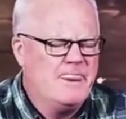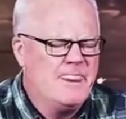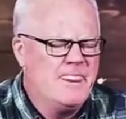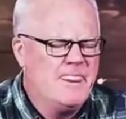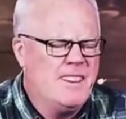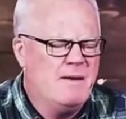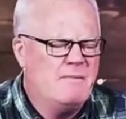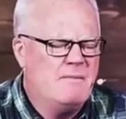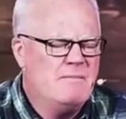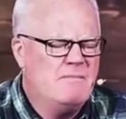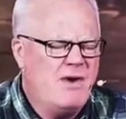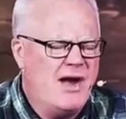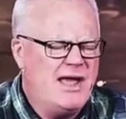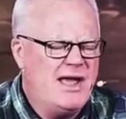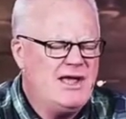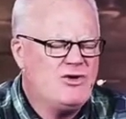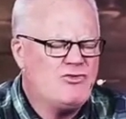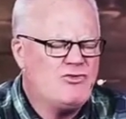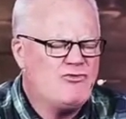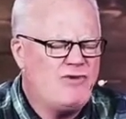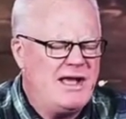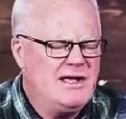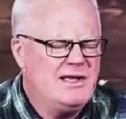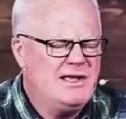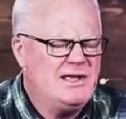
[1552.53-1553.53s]
that my
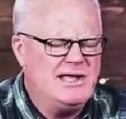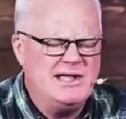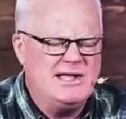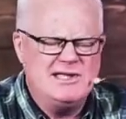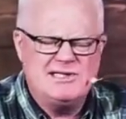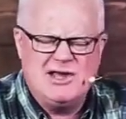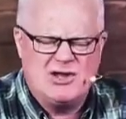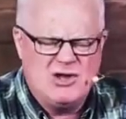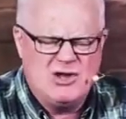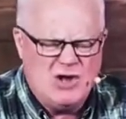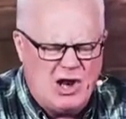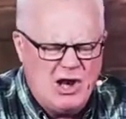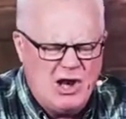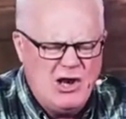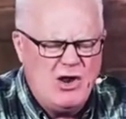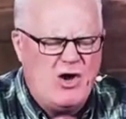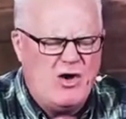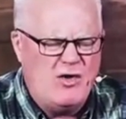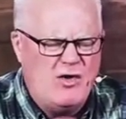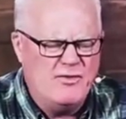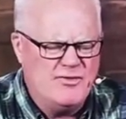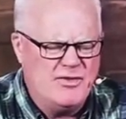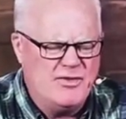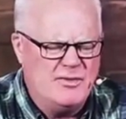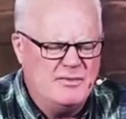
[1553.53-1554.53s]
grandkids, I've got a lot
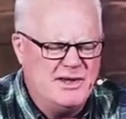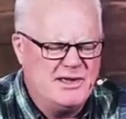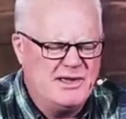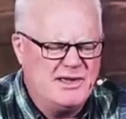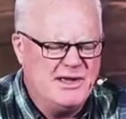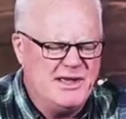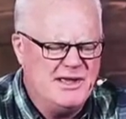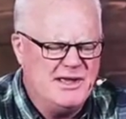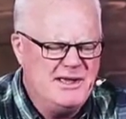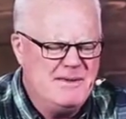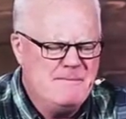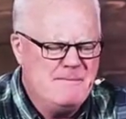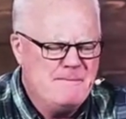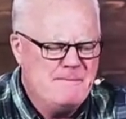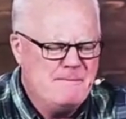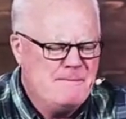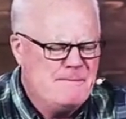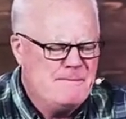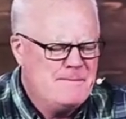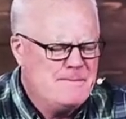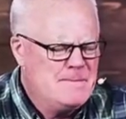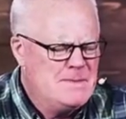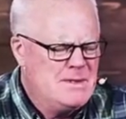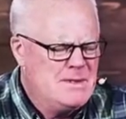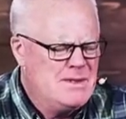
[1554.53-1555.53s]
of them, okay,
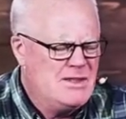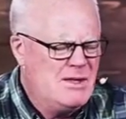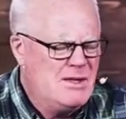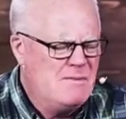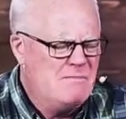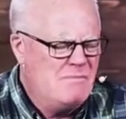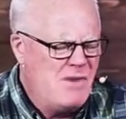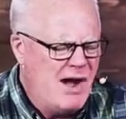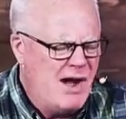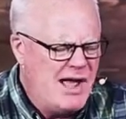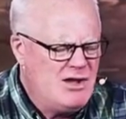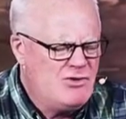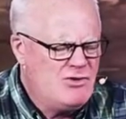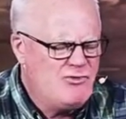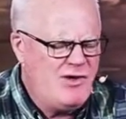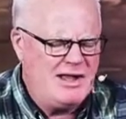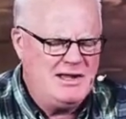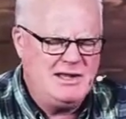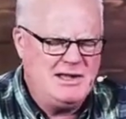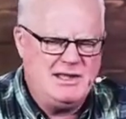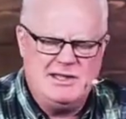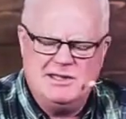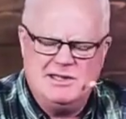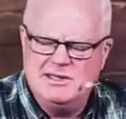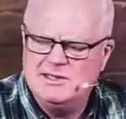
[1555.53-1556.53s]
that my
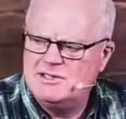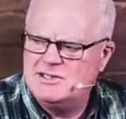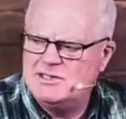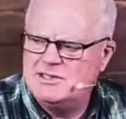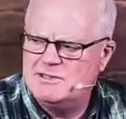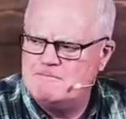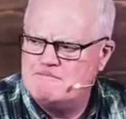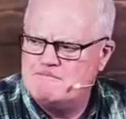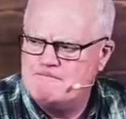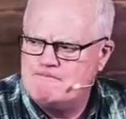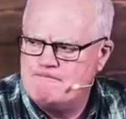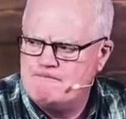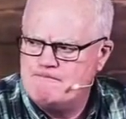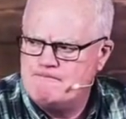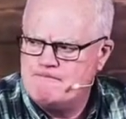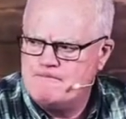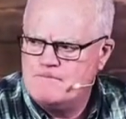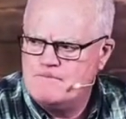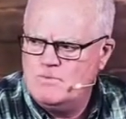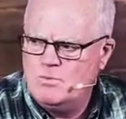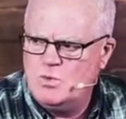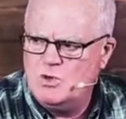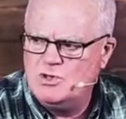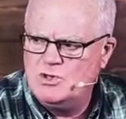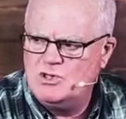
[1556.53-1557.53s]
grandkids
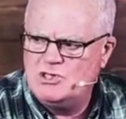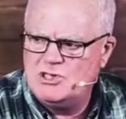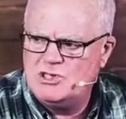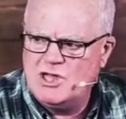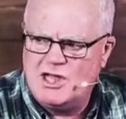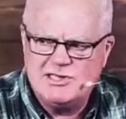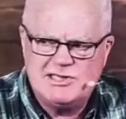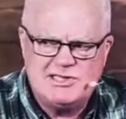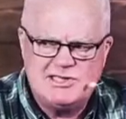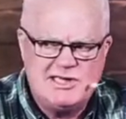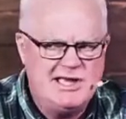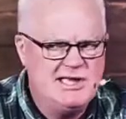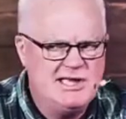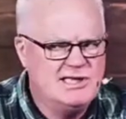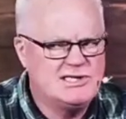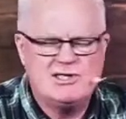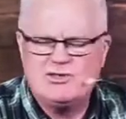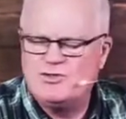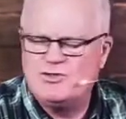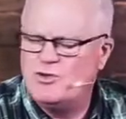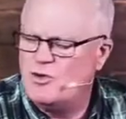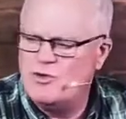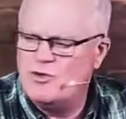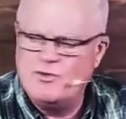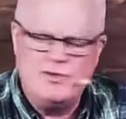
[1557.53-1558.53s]
will just hear
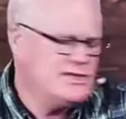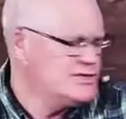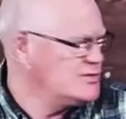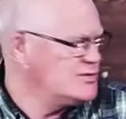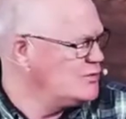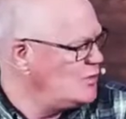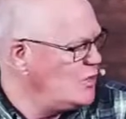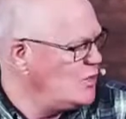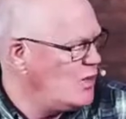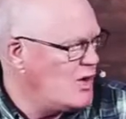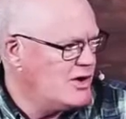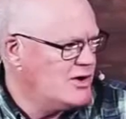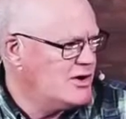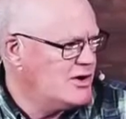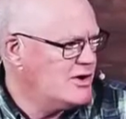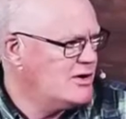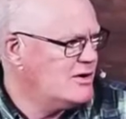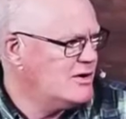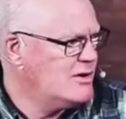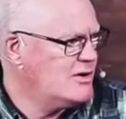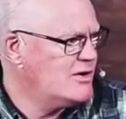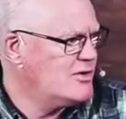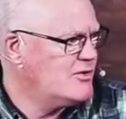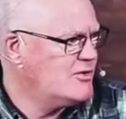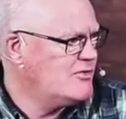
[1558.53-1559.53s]
stories of what
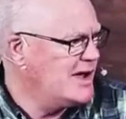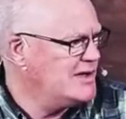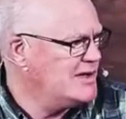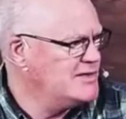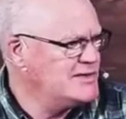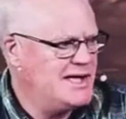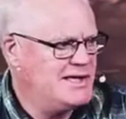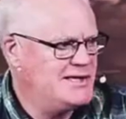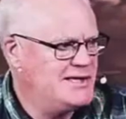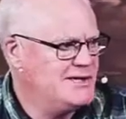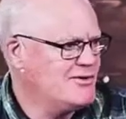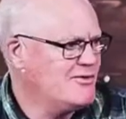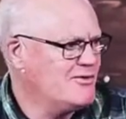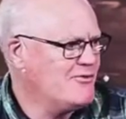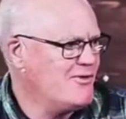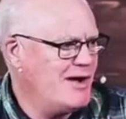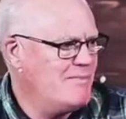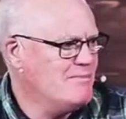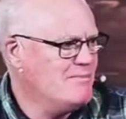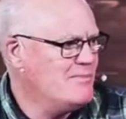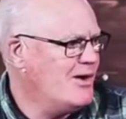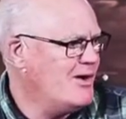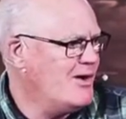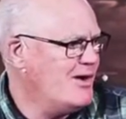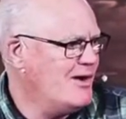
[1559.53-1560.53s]
granddad and
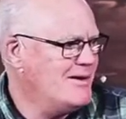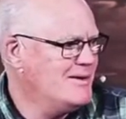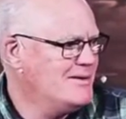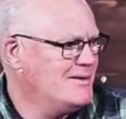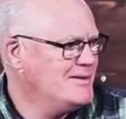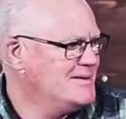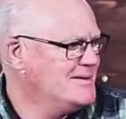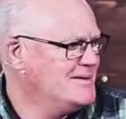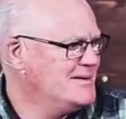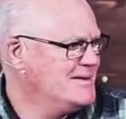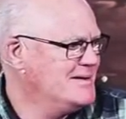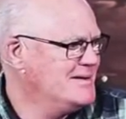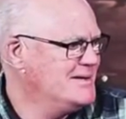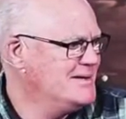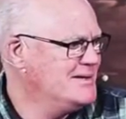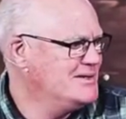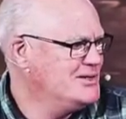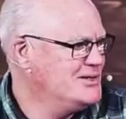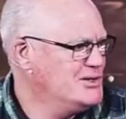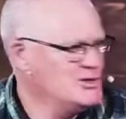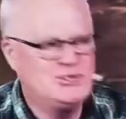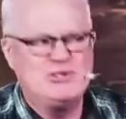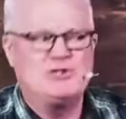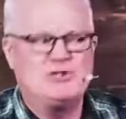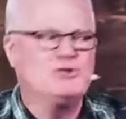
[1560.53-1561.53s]
grandma
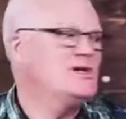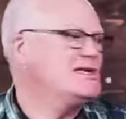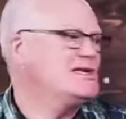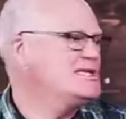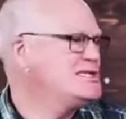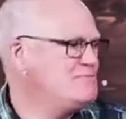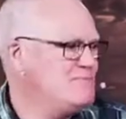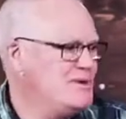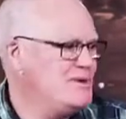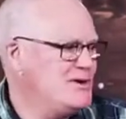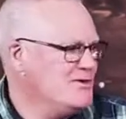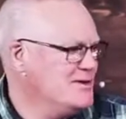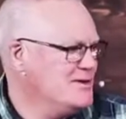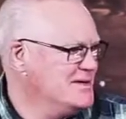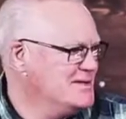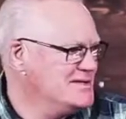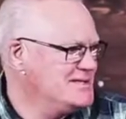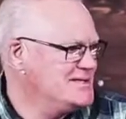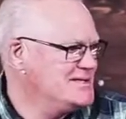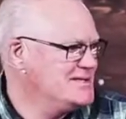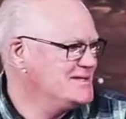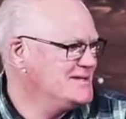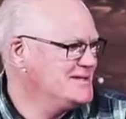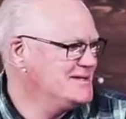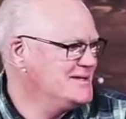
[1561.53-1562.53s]
used to
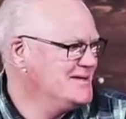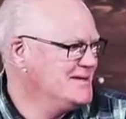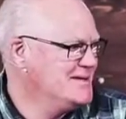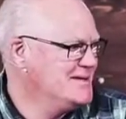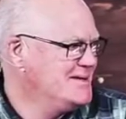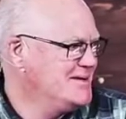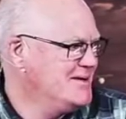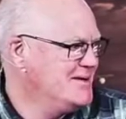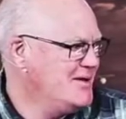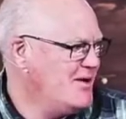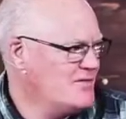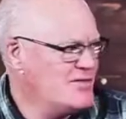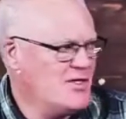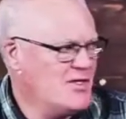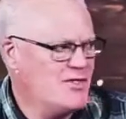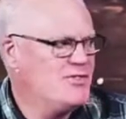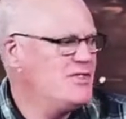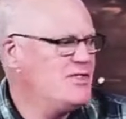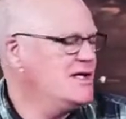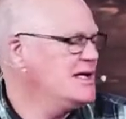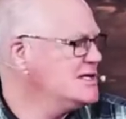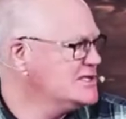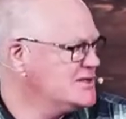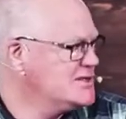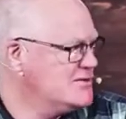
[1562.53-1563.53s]
experience of the
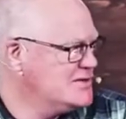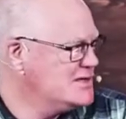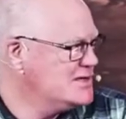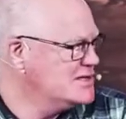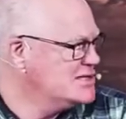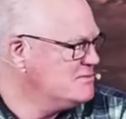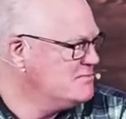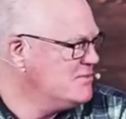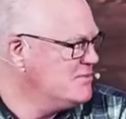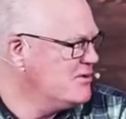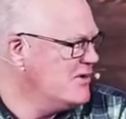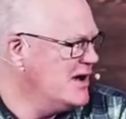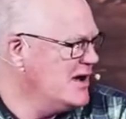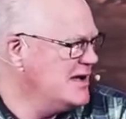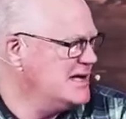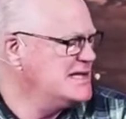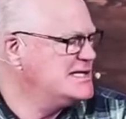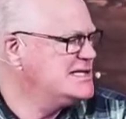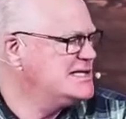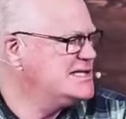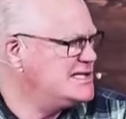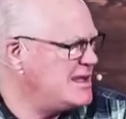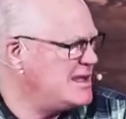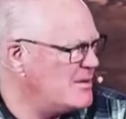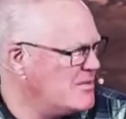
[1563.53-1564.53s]
things of the Spirit. And
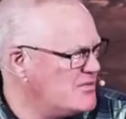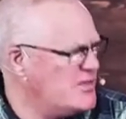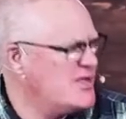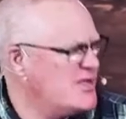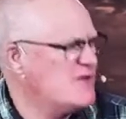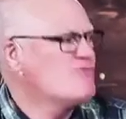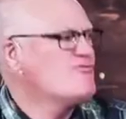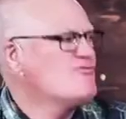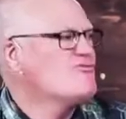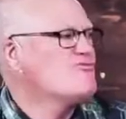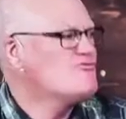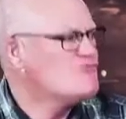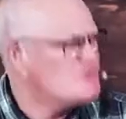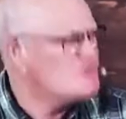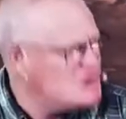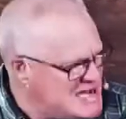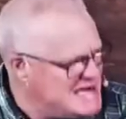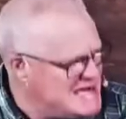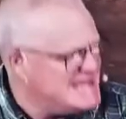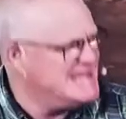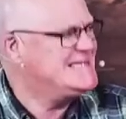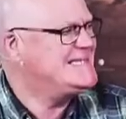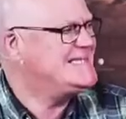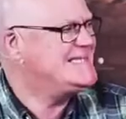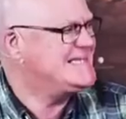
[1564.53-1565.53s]
there's something
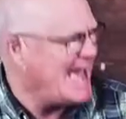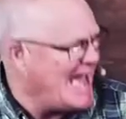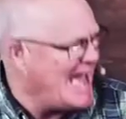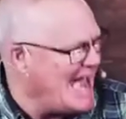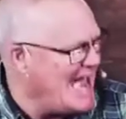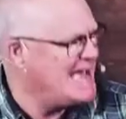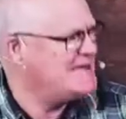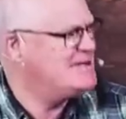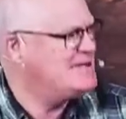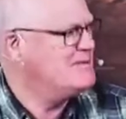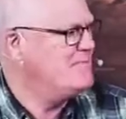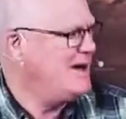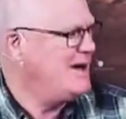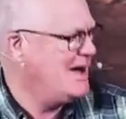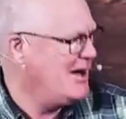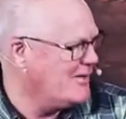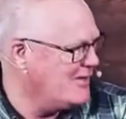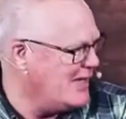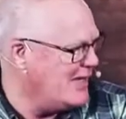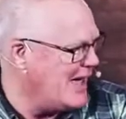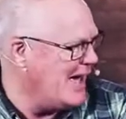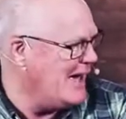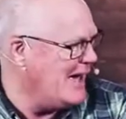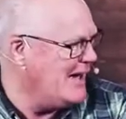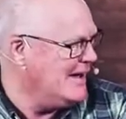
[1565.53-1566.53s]
really sad about
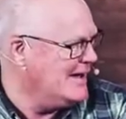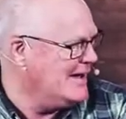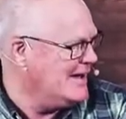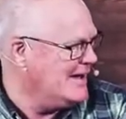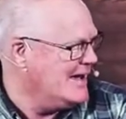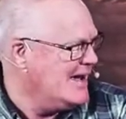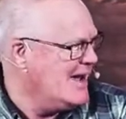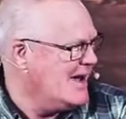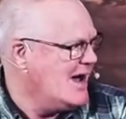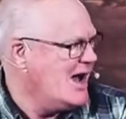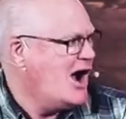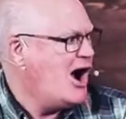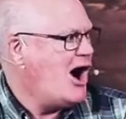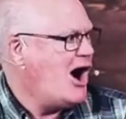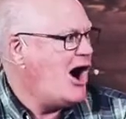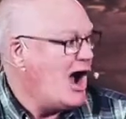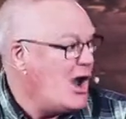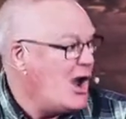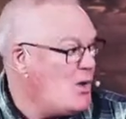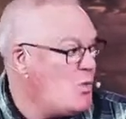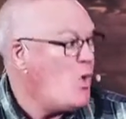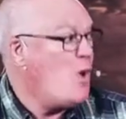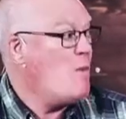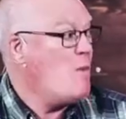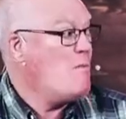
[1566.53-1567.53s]
that. I
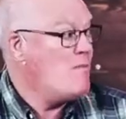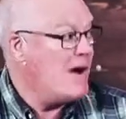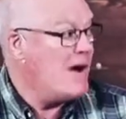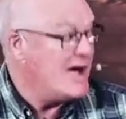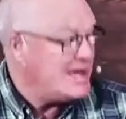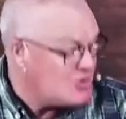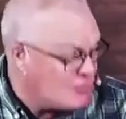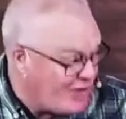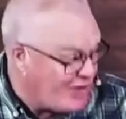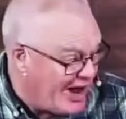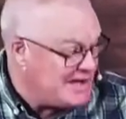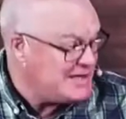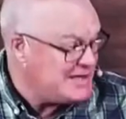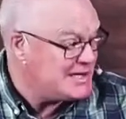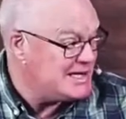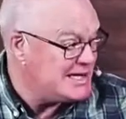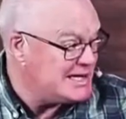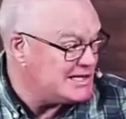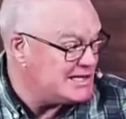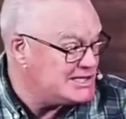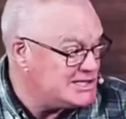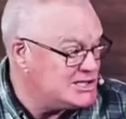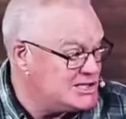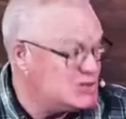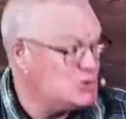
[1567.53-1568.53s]
want my
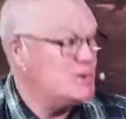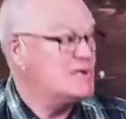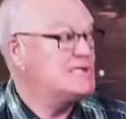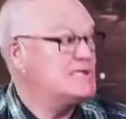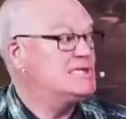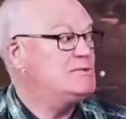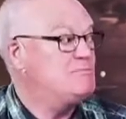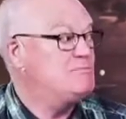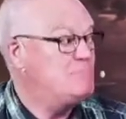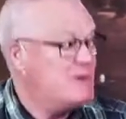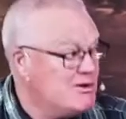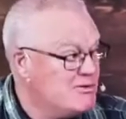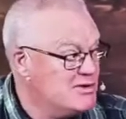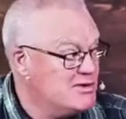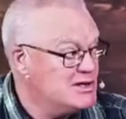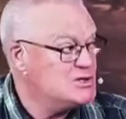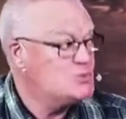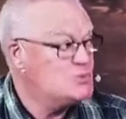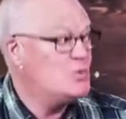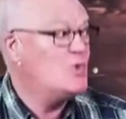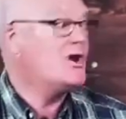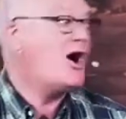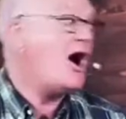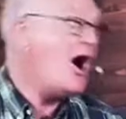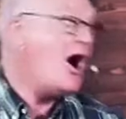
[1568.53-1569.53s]
grandkids to experience
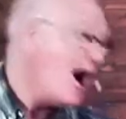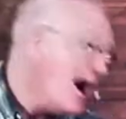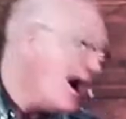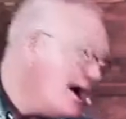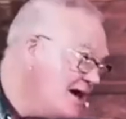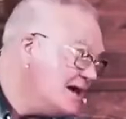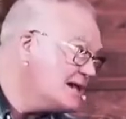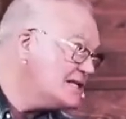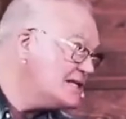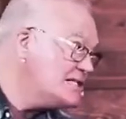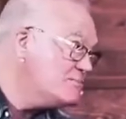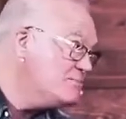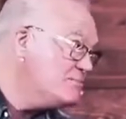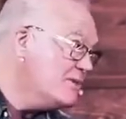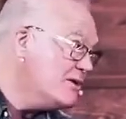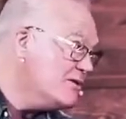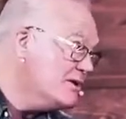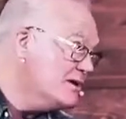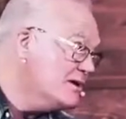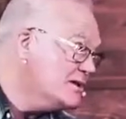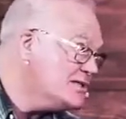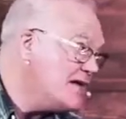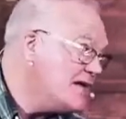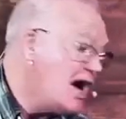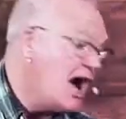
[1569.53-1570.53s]
what I
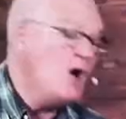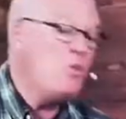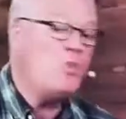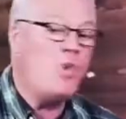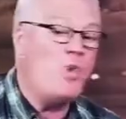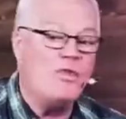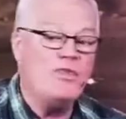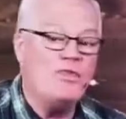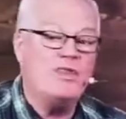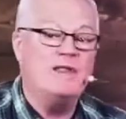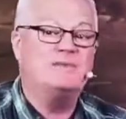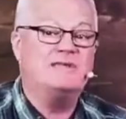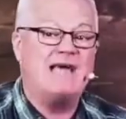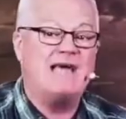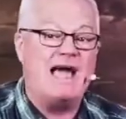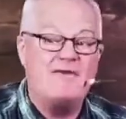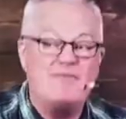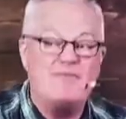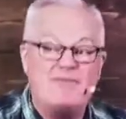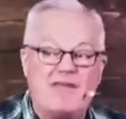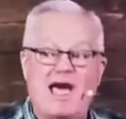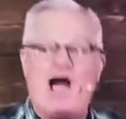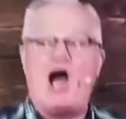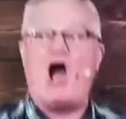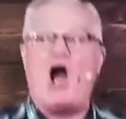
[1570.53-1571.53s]
experienced. I want them to have
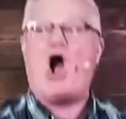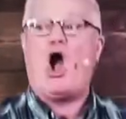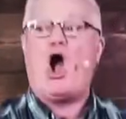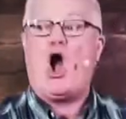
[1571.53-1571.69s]
their